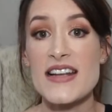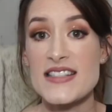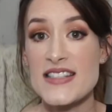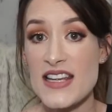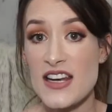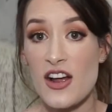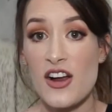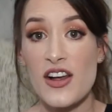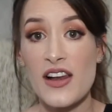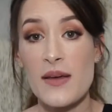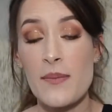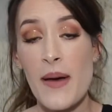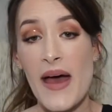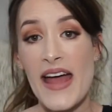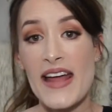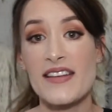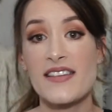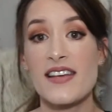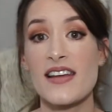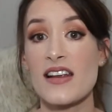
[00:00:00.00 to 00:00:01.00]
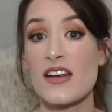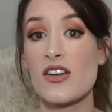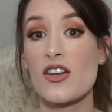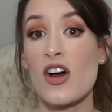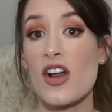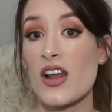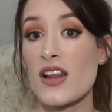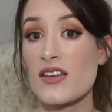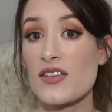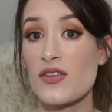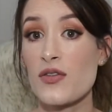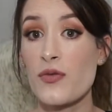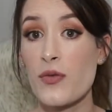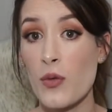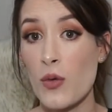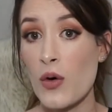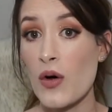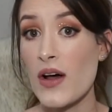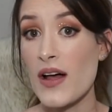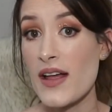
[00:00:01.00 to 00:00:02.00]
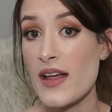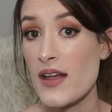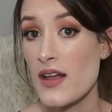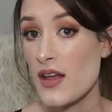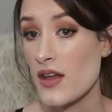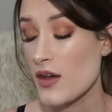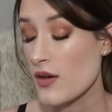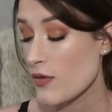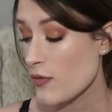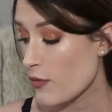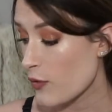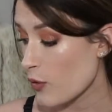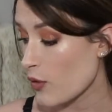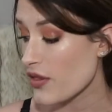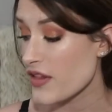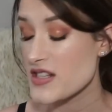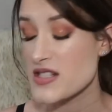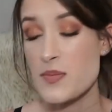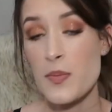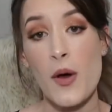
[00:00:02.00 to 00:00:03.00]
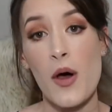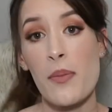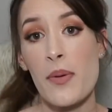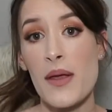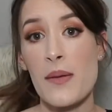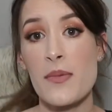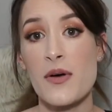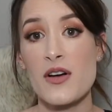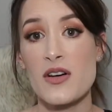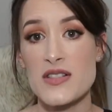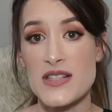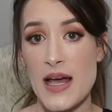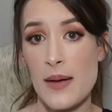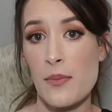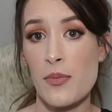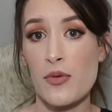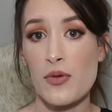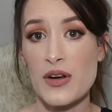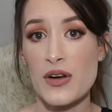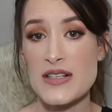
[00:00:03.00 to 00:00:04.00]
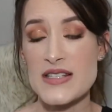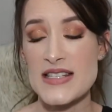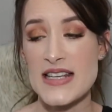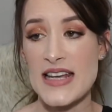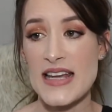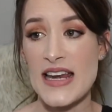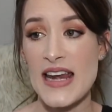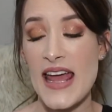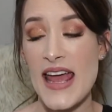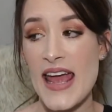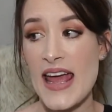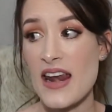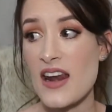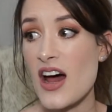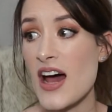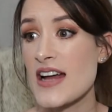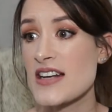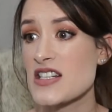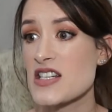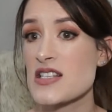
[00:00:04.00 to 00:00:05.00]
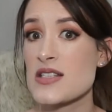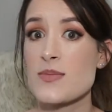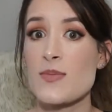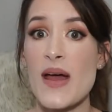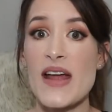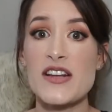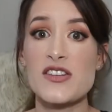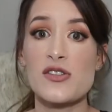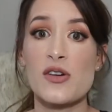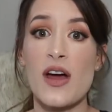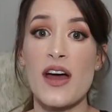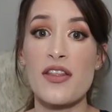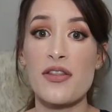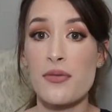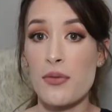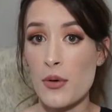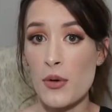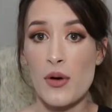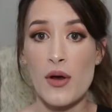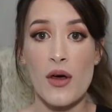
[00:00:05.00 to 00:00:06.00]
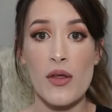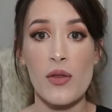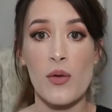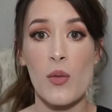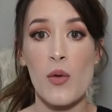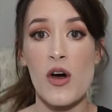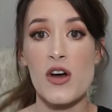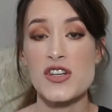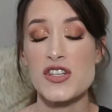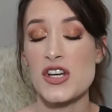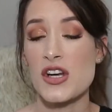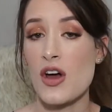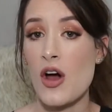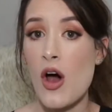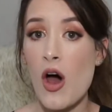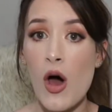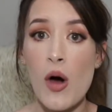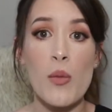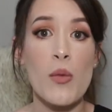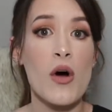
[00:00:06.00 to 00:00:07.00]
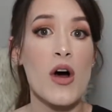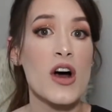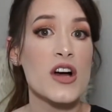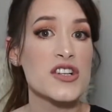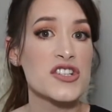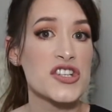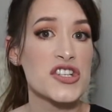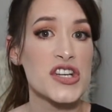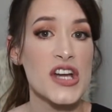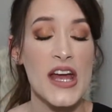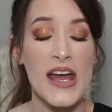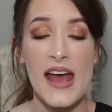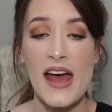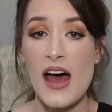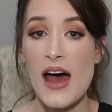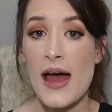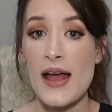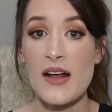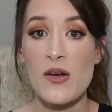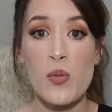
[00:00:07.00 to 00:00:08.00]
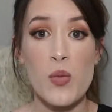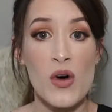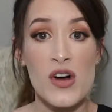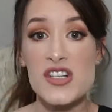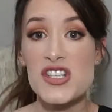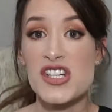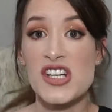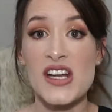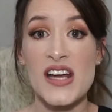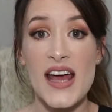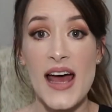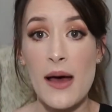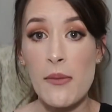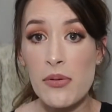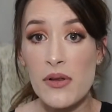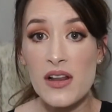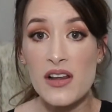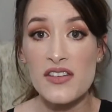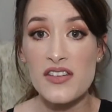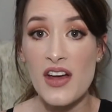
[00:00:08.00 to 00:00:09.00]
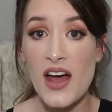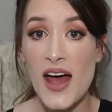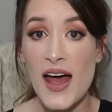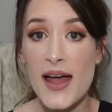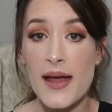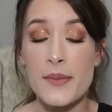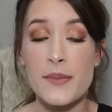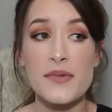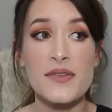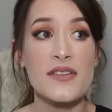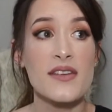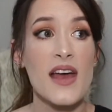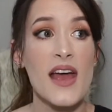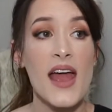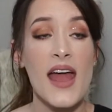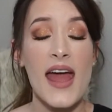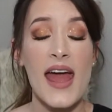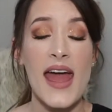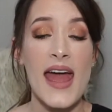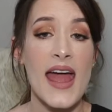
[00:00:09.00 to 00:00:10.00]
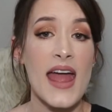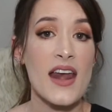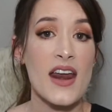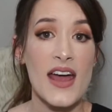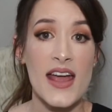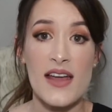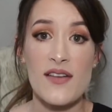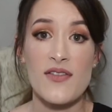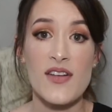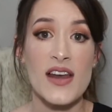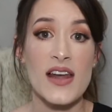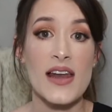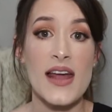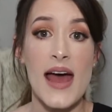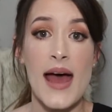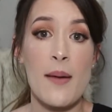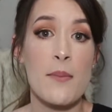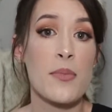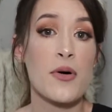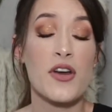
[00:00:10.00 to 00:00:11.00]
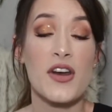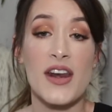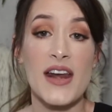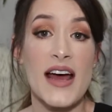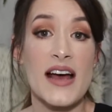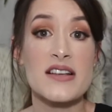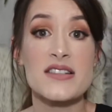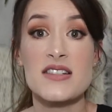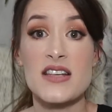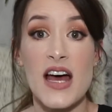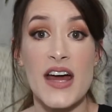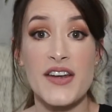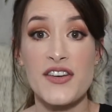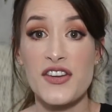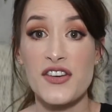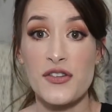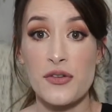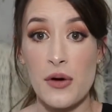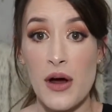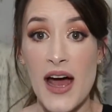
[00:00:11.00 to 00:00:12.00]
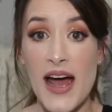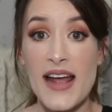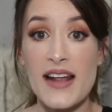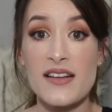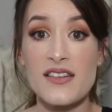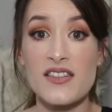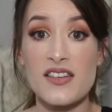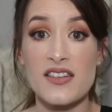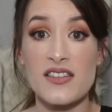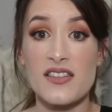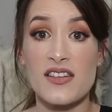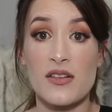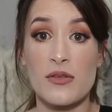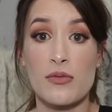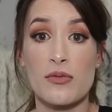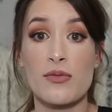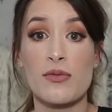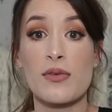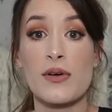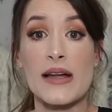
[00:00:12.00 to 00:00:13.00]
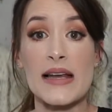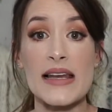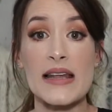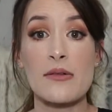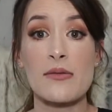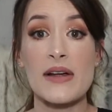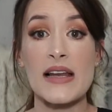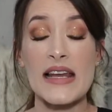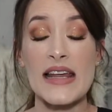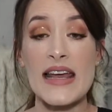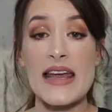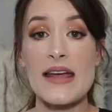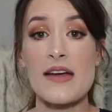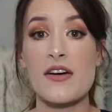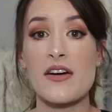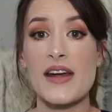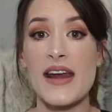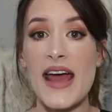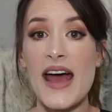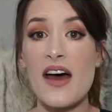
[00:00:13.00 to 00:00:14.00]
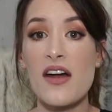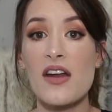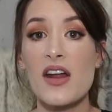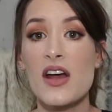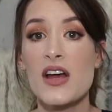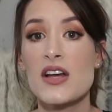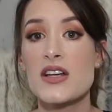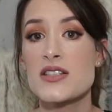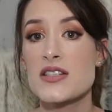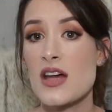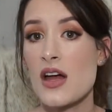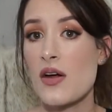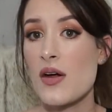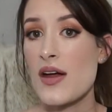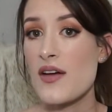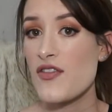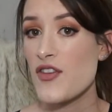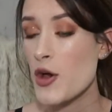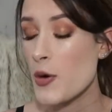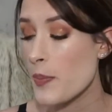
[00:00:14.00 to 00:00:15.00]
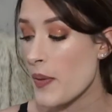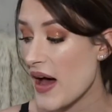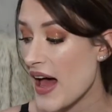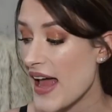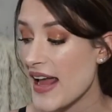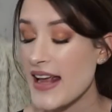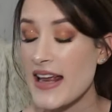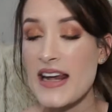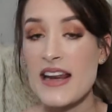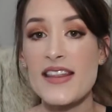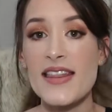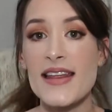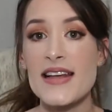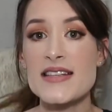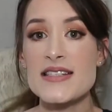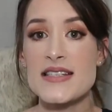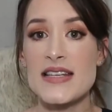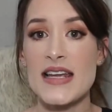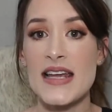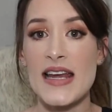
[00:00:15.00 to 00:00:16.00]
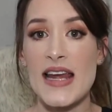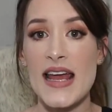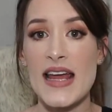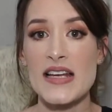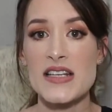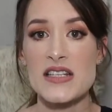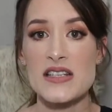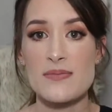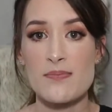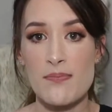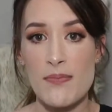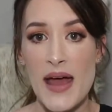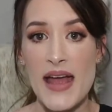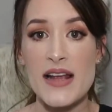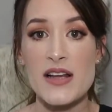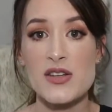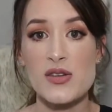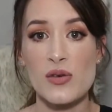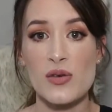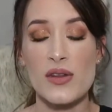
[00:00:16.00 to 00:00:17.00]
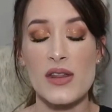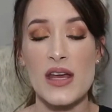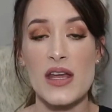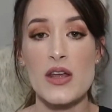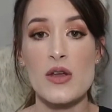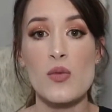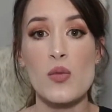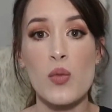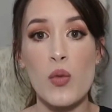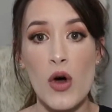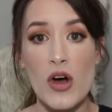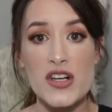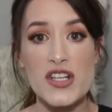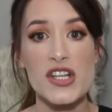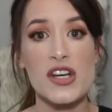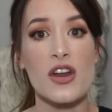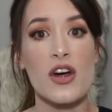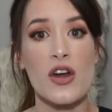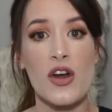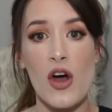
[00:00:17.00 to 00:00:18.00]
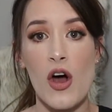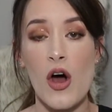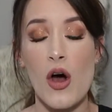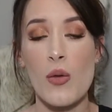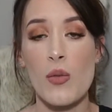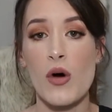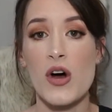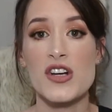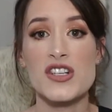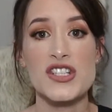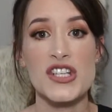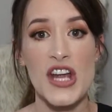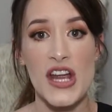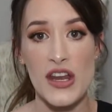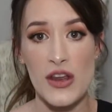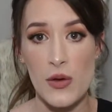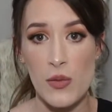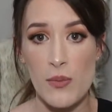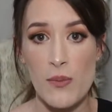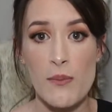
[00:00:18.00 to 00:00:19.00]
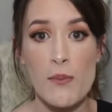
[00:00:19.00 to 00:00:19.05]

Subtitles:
did only pay $10 for this boppy because I bought it secondhand. I just made sure I threw it on the wash in a hot wash. I washed it a couple of times, and I even put it outside to dry just to really air it out. So if you're buying anything secondhand, just make sure that you wash it on a hot wash and you